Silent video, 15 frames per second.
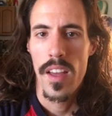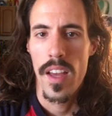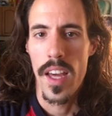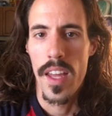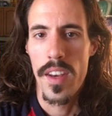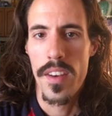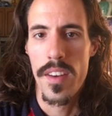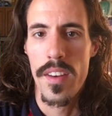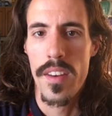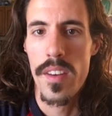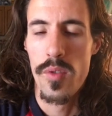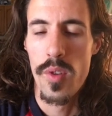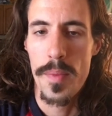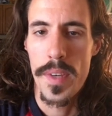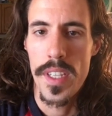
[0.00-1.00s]
And
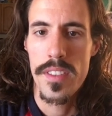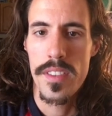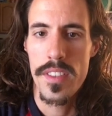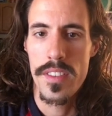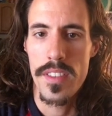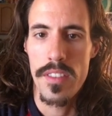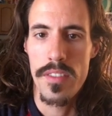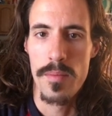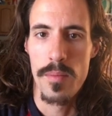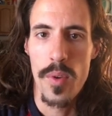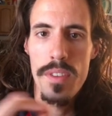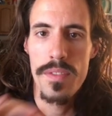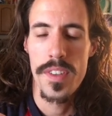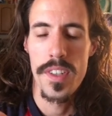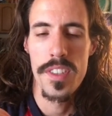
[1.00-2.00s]
what makes this even
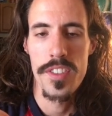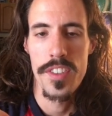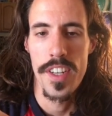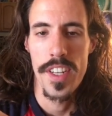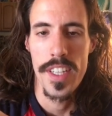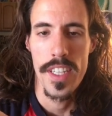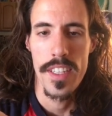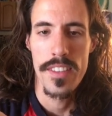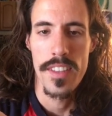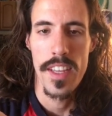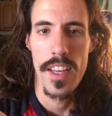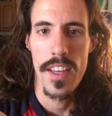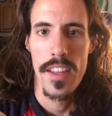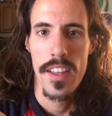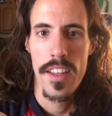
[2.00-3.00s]
more frustrating is
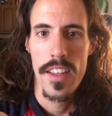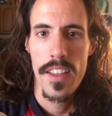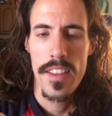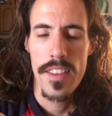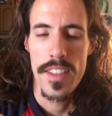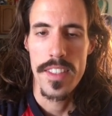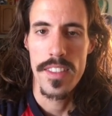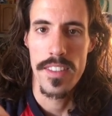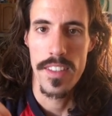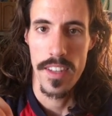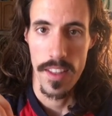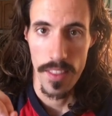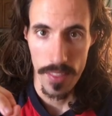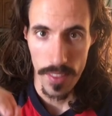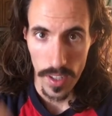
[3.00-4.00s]
that this is
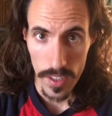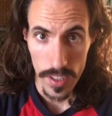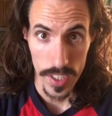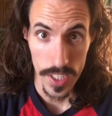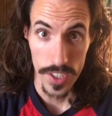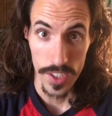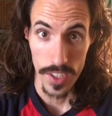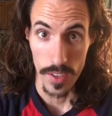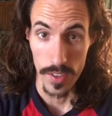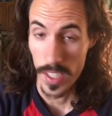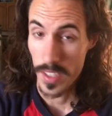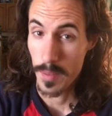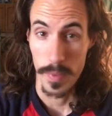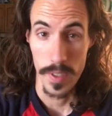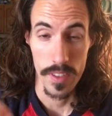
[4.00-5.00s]
an anthology show
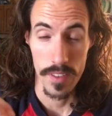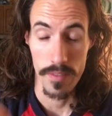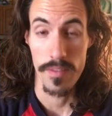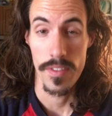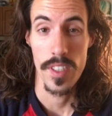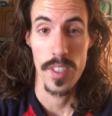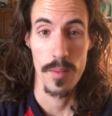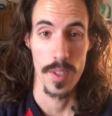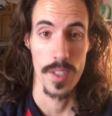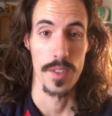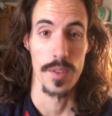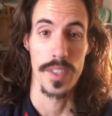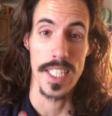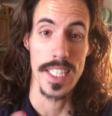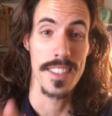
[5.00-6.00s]
that's been confirmed, so
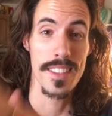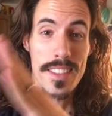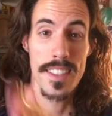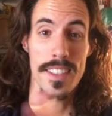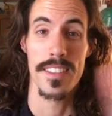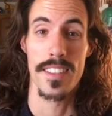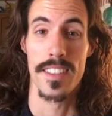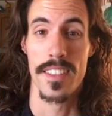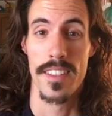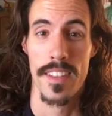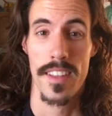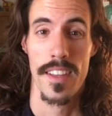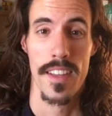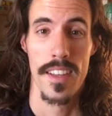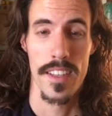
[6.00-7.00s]
each season
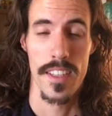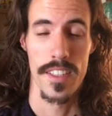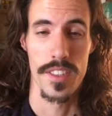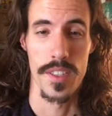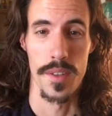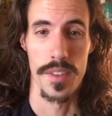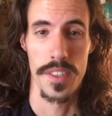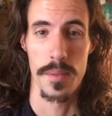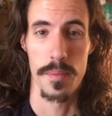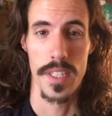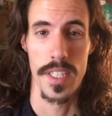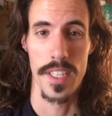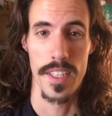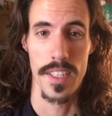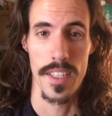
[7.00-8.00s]
it's going to
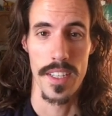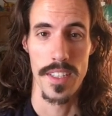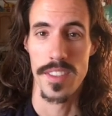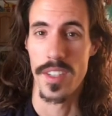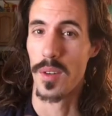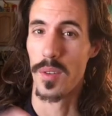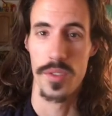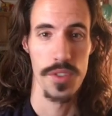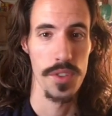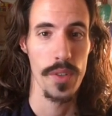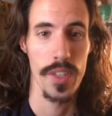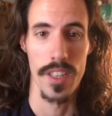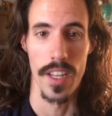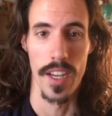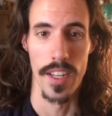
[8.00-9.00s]
be its own
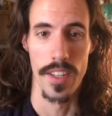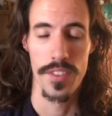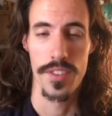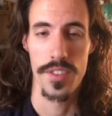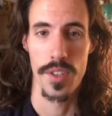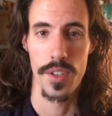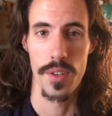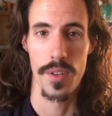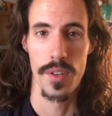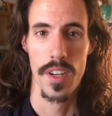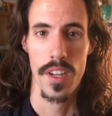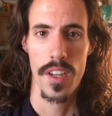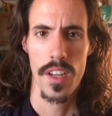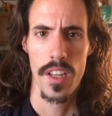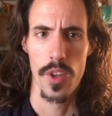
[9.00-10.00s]
storyline. So
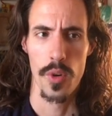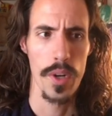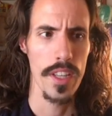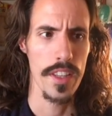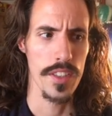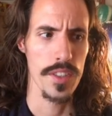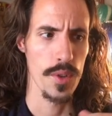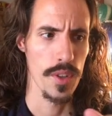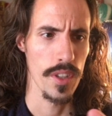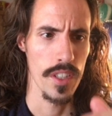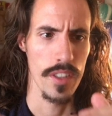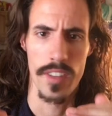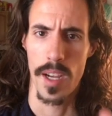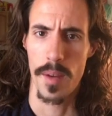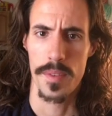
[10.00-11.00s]
the way this
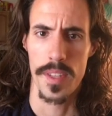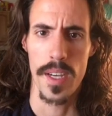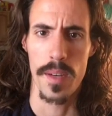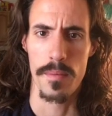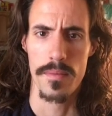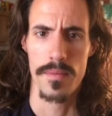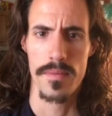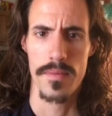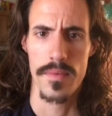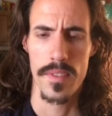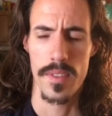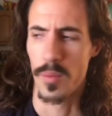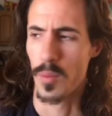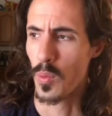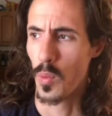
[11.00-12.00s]
storyline wrapped up,
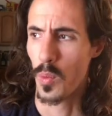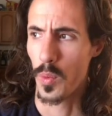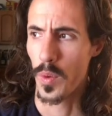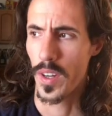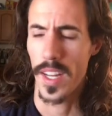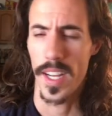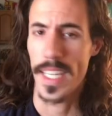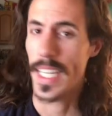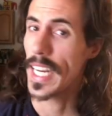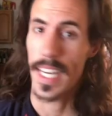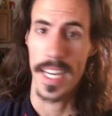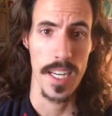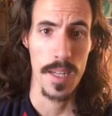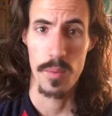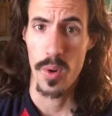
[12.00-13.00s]
we're not
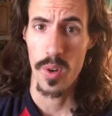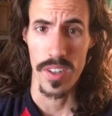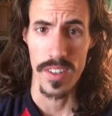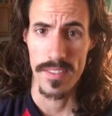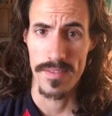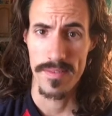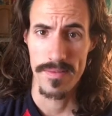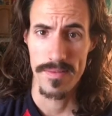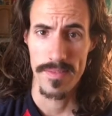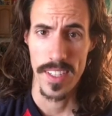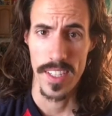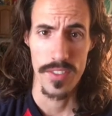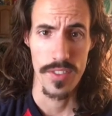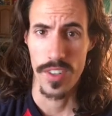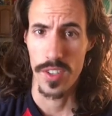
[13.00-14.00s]
getting any more,
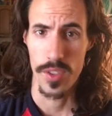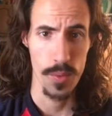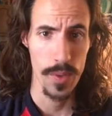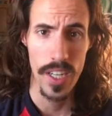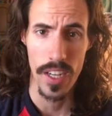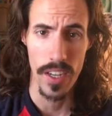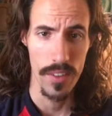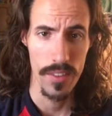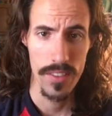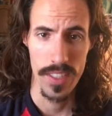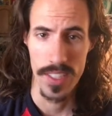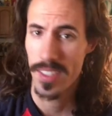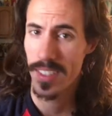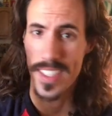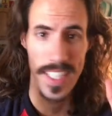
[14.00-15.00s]
as far as we know.
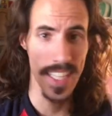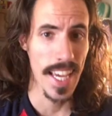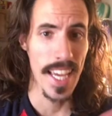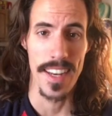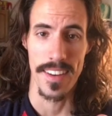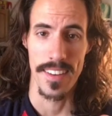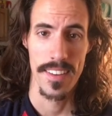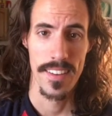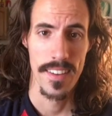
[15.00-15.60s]
This is the end.